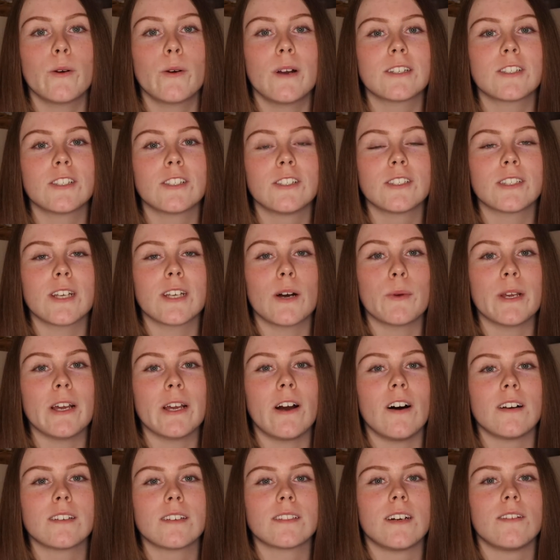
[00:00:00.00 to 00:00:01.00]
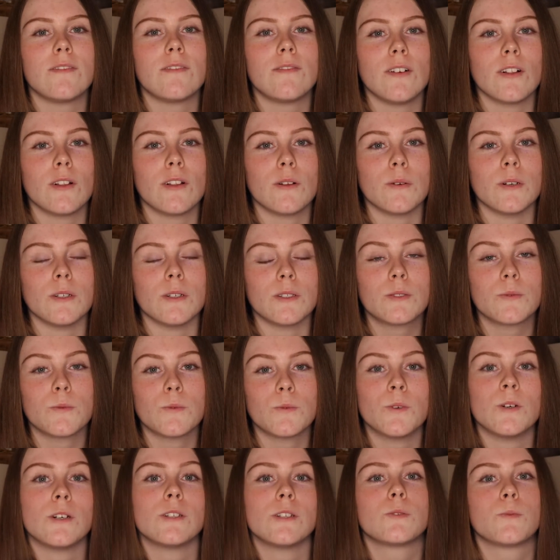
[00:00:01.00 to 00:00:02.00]
questions that we asked our followers
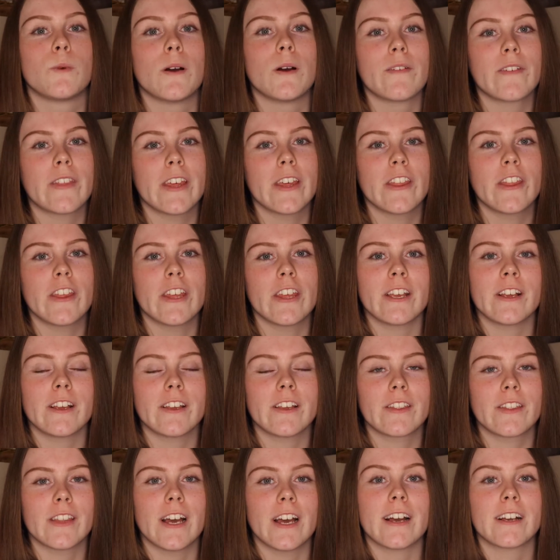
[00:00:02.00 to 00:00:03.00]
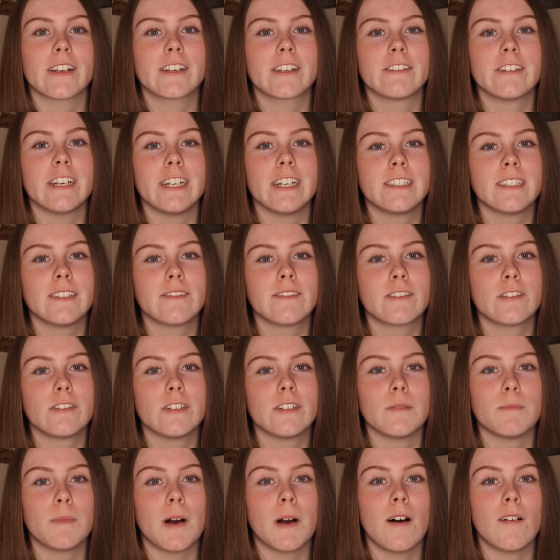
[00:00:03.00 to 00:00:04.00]
was whether they think that creative
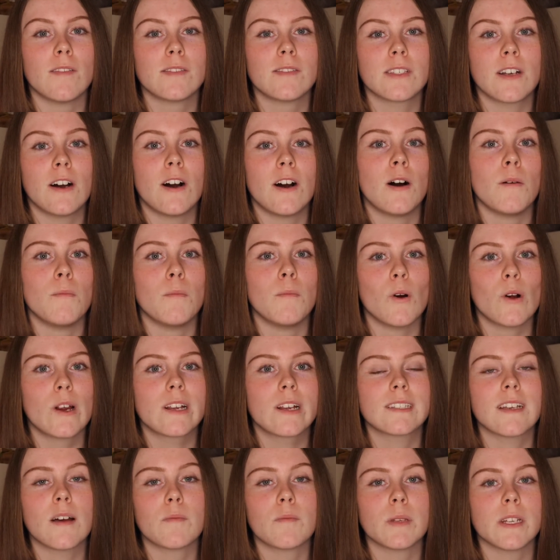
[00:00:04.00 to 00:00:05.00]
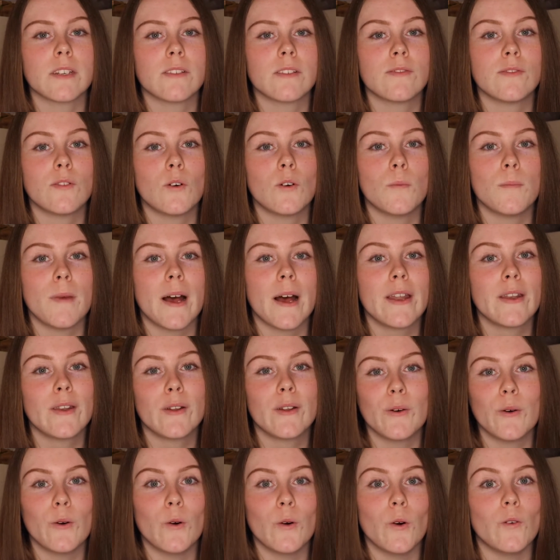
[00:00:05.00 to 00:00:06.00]
career paths are more accepted for
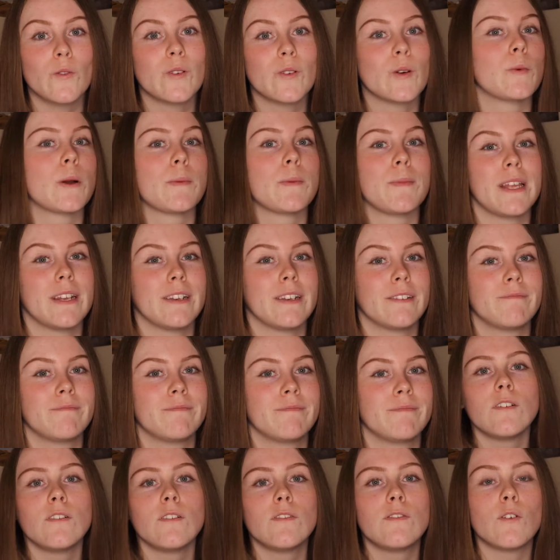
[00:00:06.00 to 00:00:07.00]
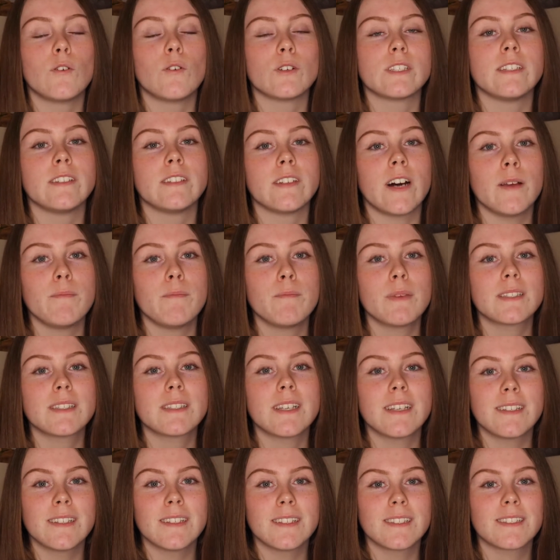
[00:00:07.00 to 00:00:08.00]
men or for women.
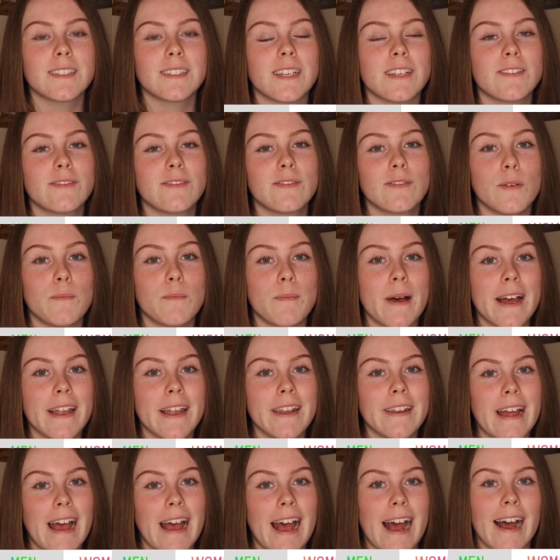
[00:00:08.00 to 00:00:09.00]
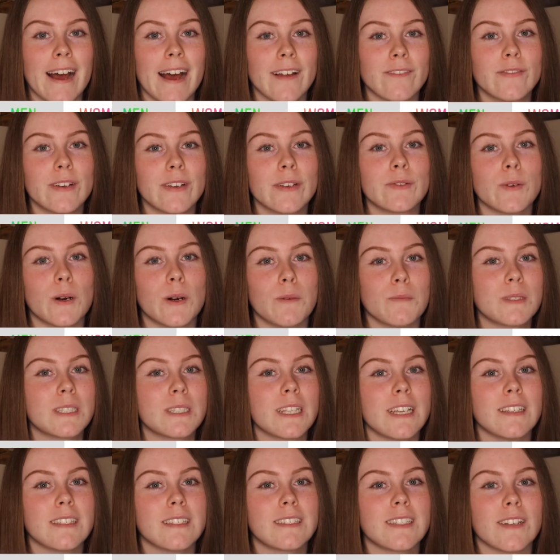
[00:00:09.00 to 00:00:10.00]
49% said for men and
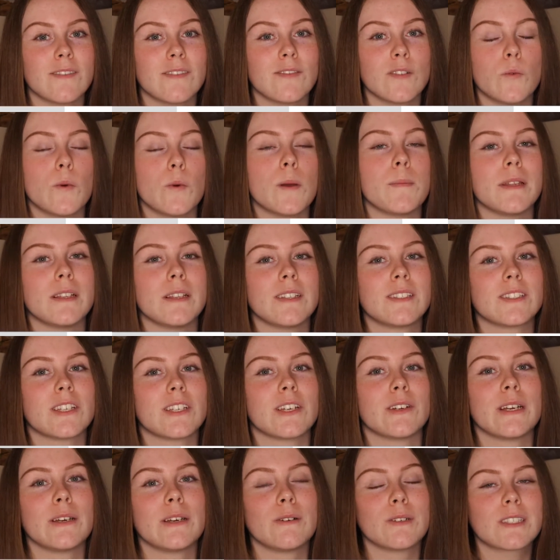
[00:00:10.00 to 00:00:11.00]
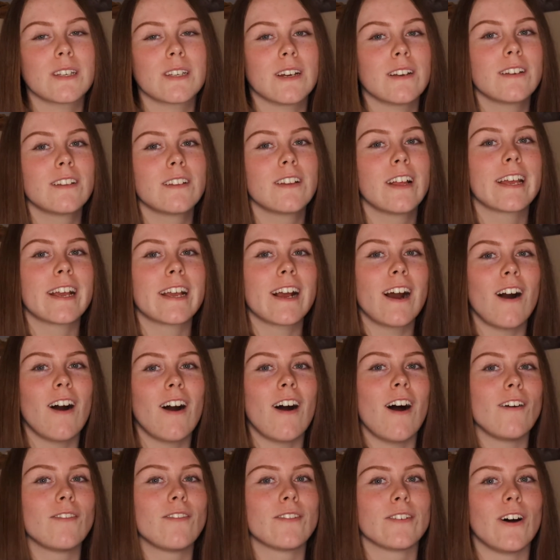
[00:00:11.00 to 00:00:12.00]
51% said for women. So it was kind of like
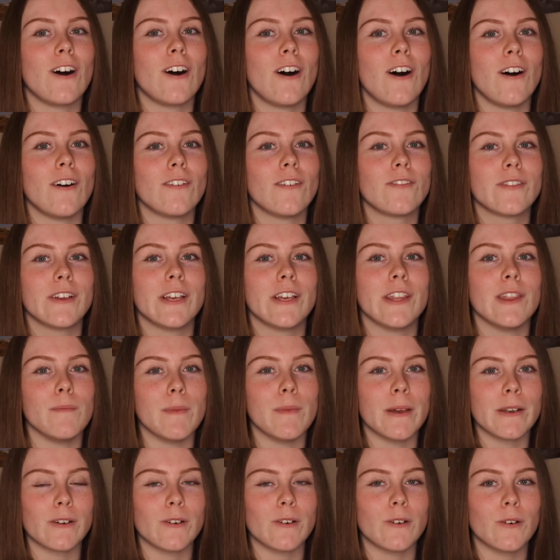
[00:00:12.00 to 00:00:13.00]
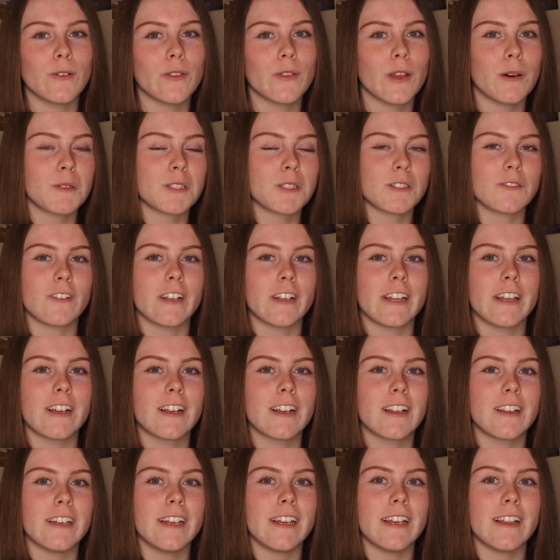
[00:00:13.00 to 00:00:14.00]
half and half in the middle. There wasn't really a
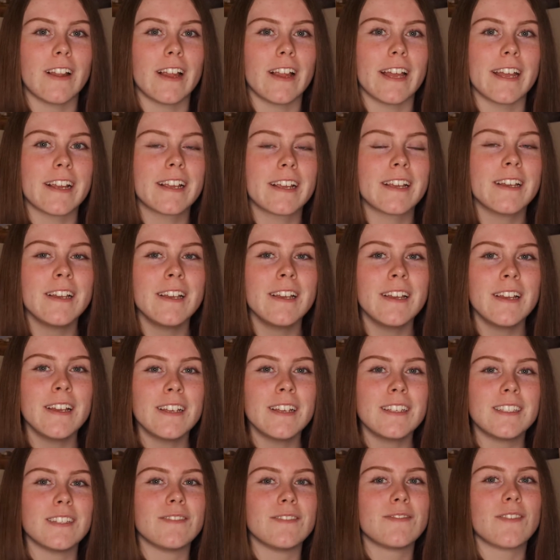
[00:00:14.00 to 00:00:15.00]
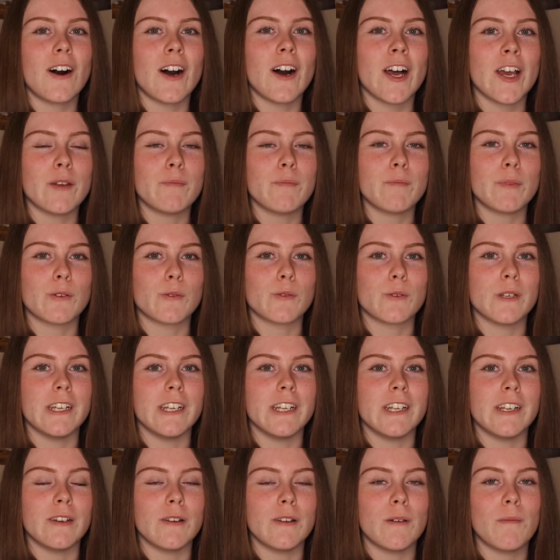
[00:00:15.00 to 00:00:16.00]
clear like divide
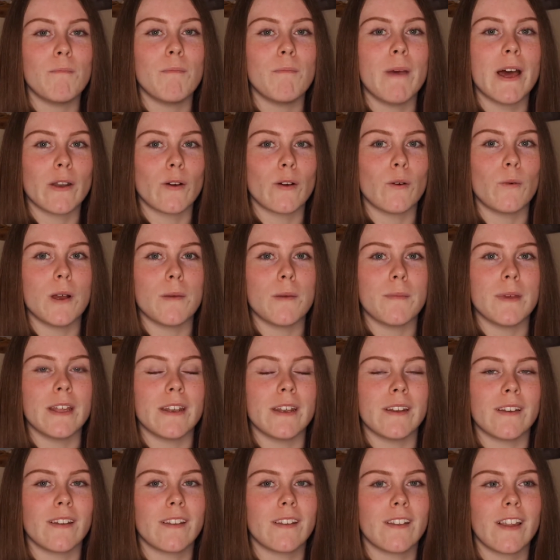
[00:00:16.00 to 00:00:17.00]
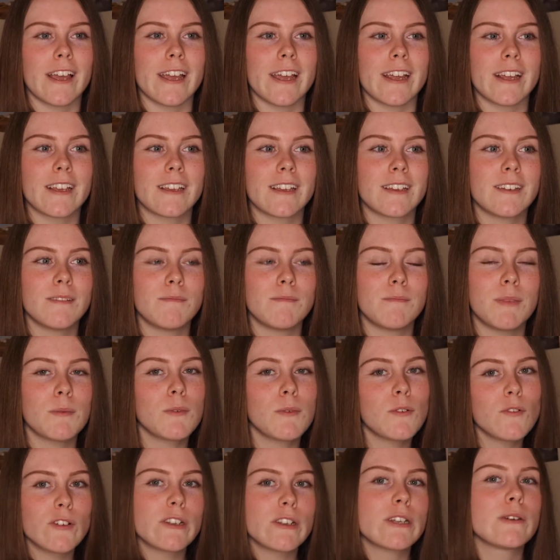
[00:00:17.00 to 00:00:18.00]
between men or women. Like
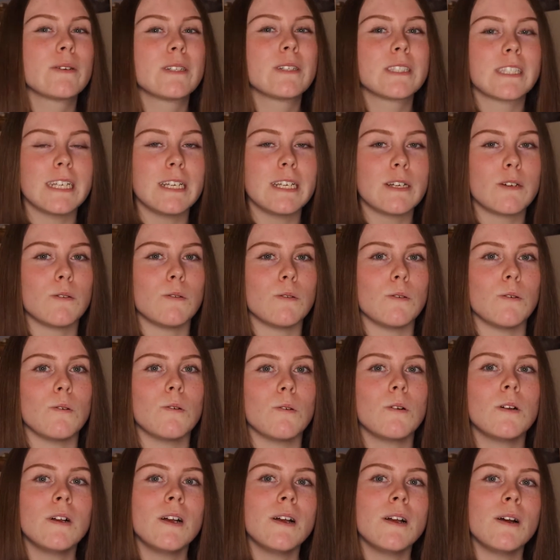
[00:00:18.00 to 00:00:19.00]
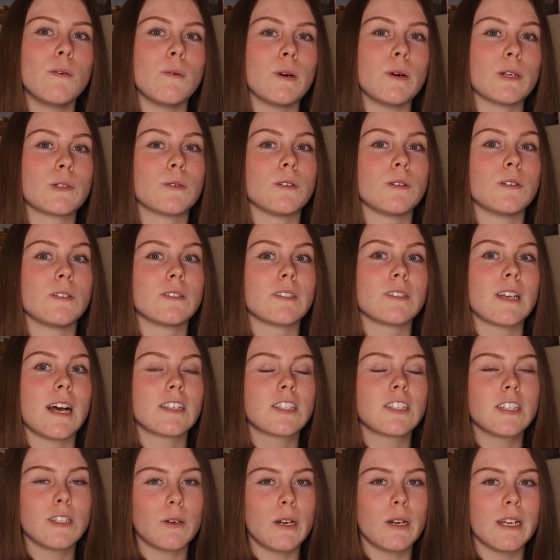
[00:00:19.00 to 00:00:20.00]
people thought it was equal, which was
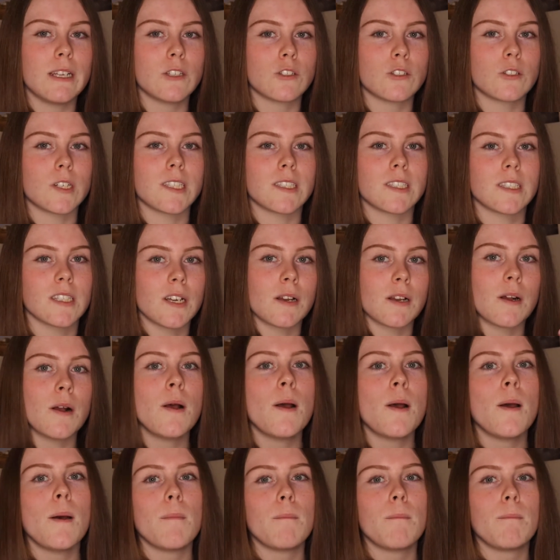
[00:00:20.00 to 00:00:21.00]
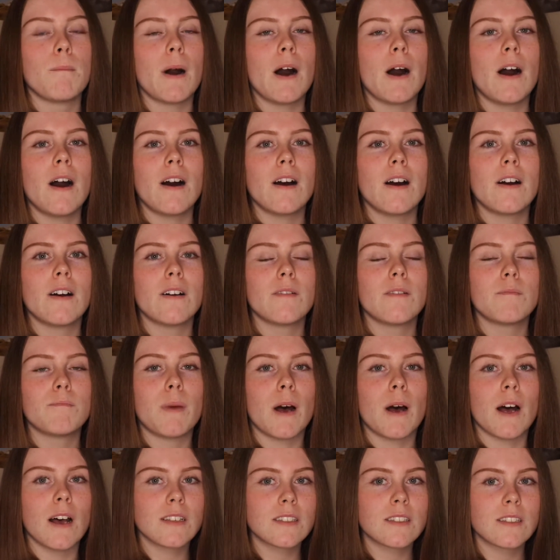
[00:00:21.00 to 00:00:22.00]
actually quite interesting. But
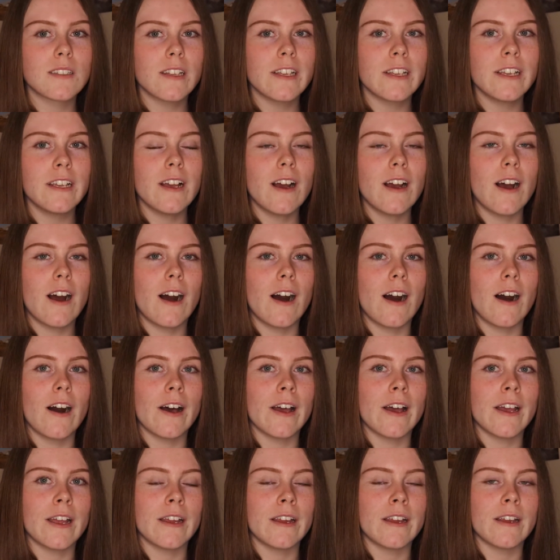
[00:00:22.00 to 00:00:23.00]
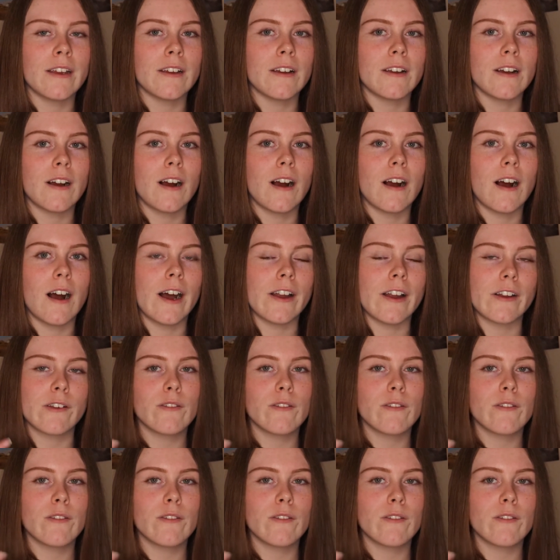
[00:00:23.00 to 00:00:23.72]
personally, I I